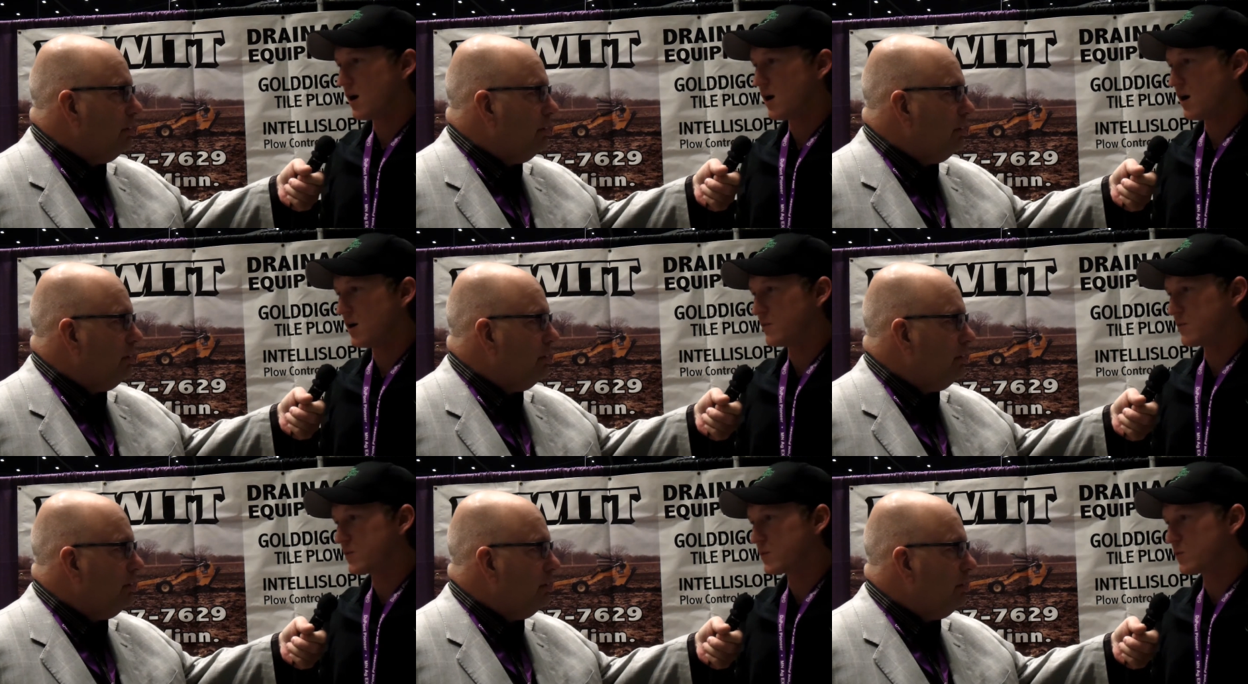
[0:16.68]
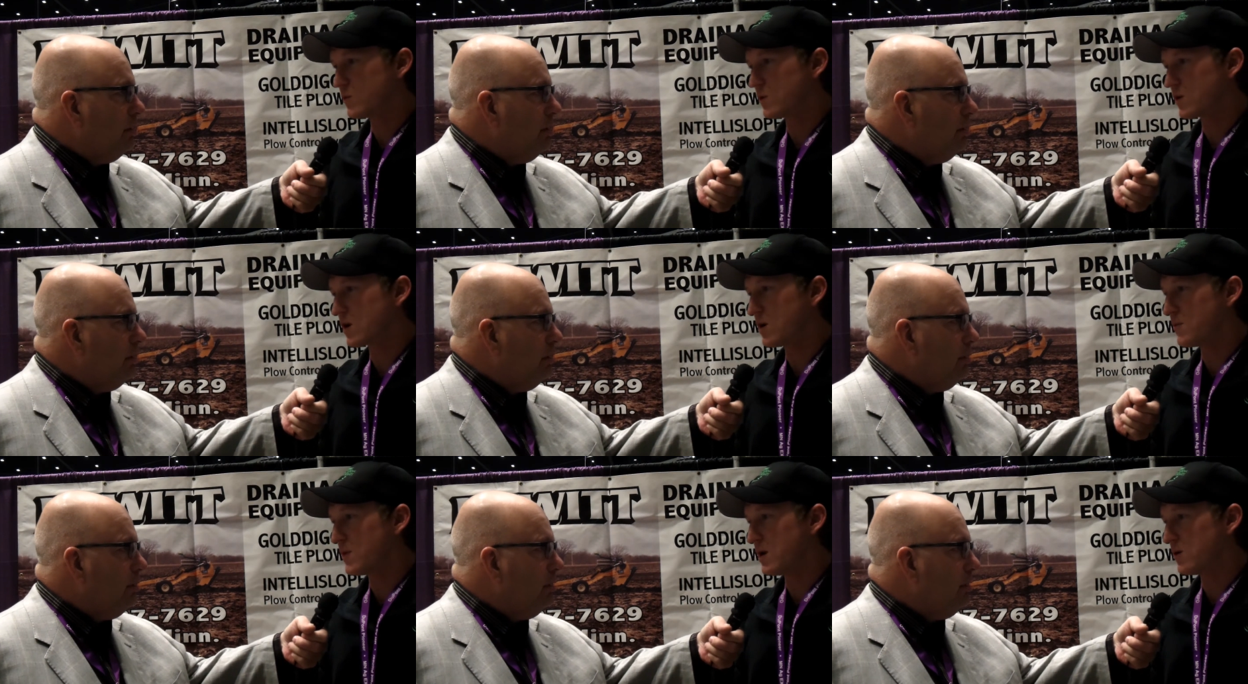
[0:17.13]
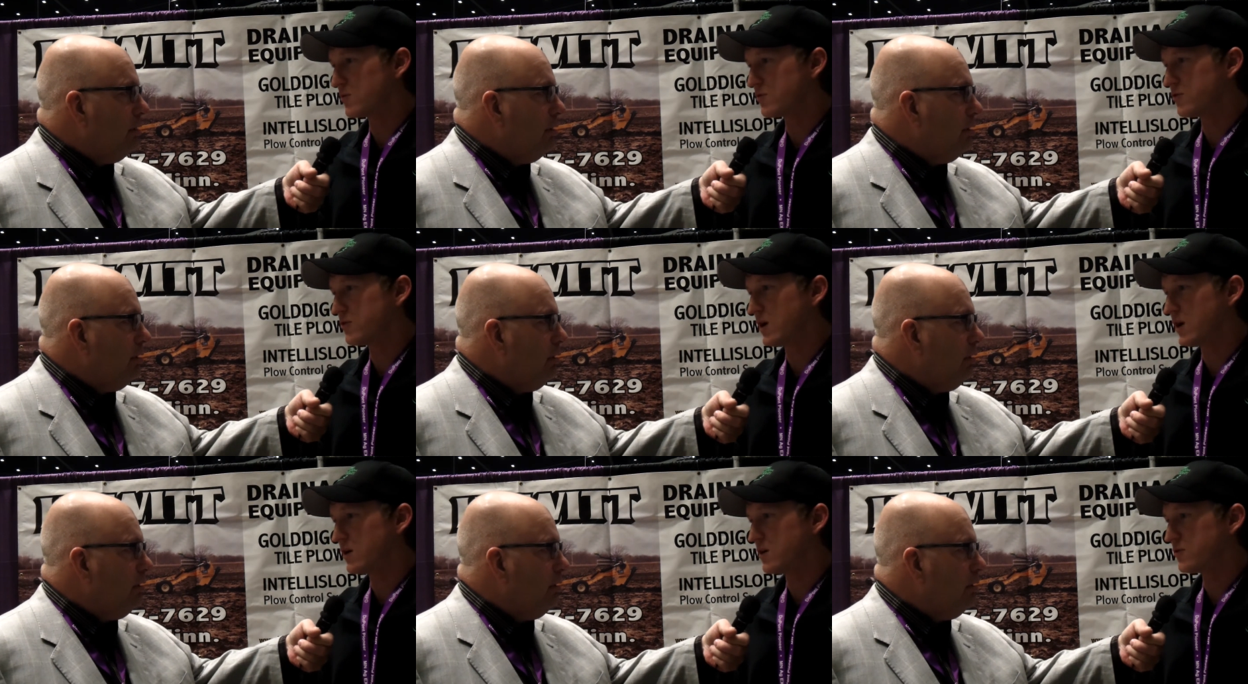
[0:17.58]
Speaker 1: Um, so we'll come out
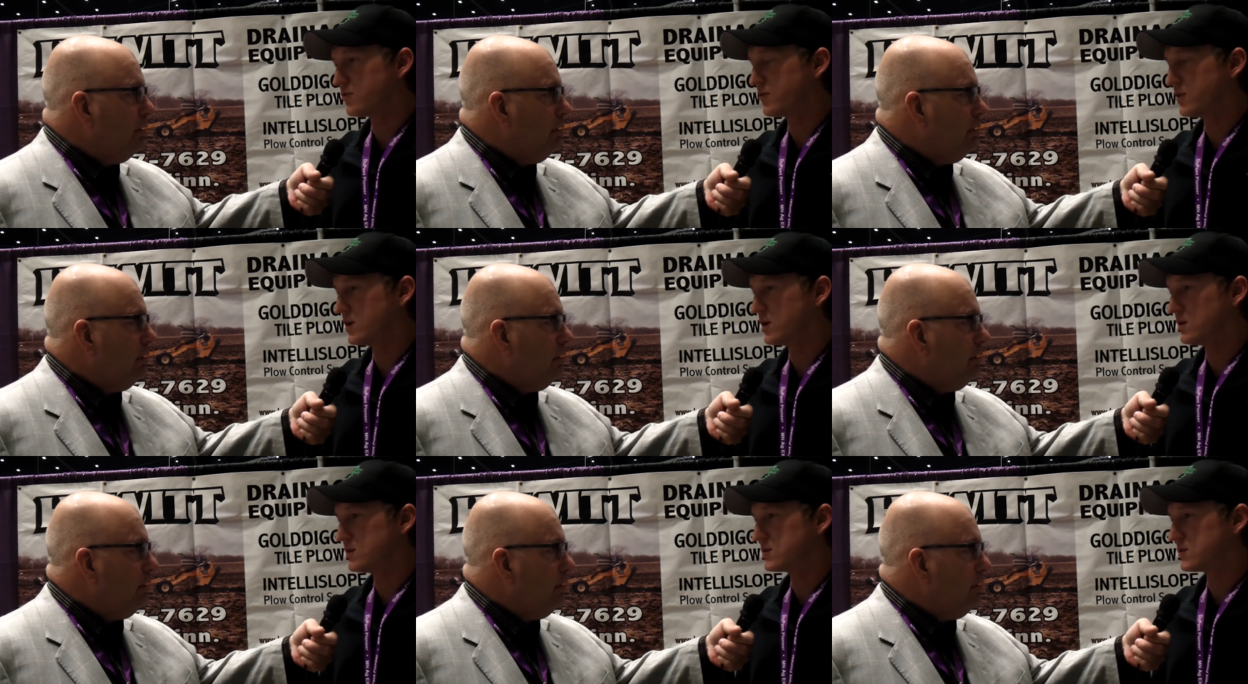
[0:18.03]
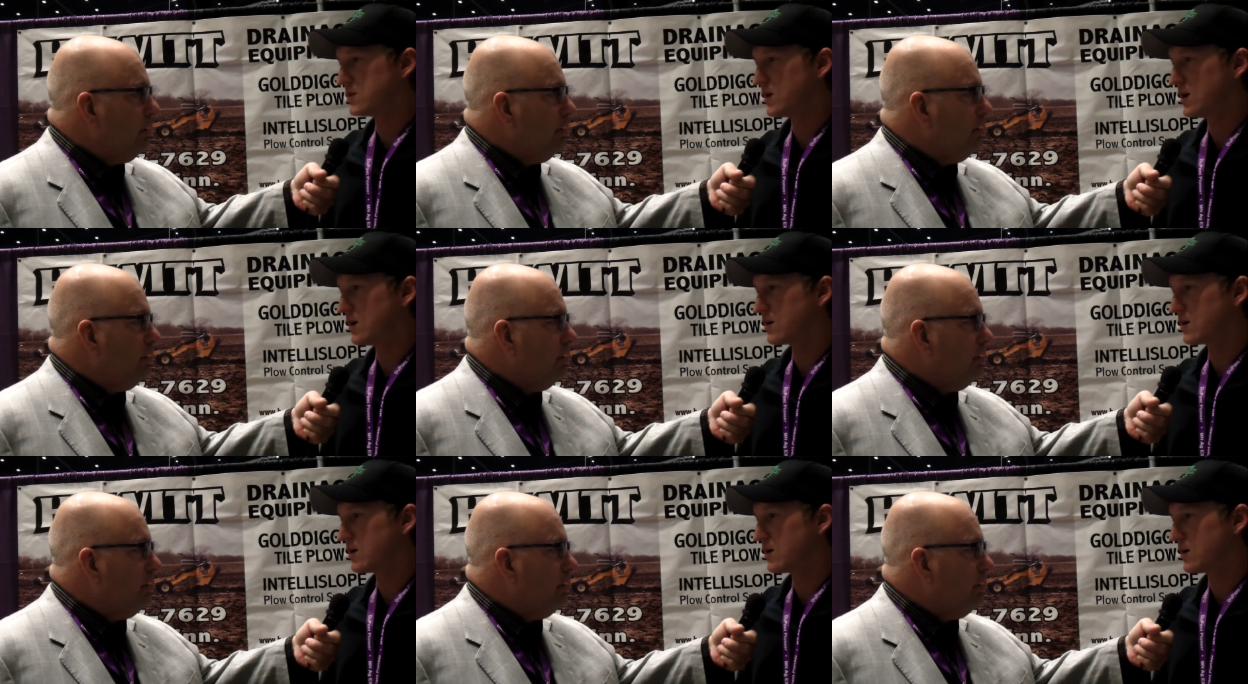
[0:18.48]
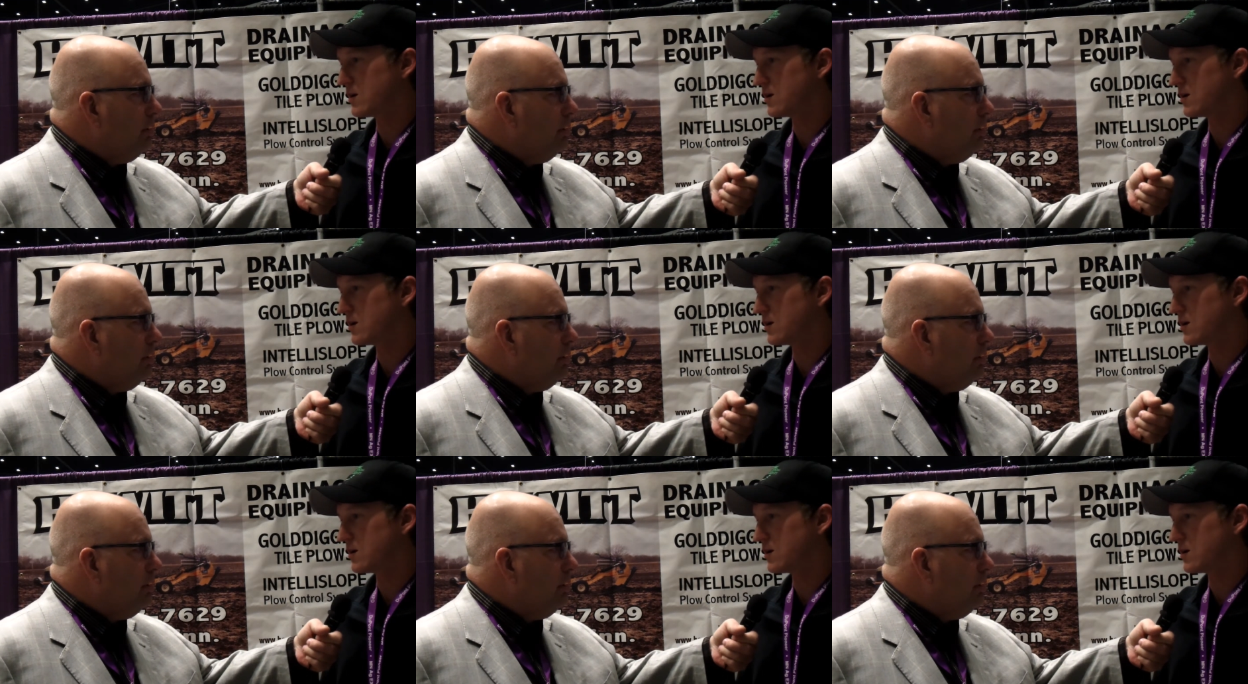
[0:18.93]
and fly your field, take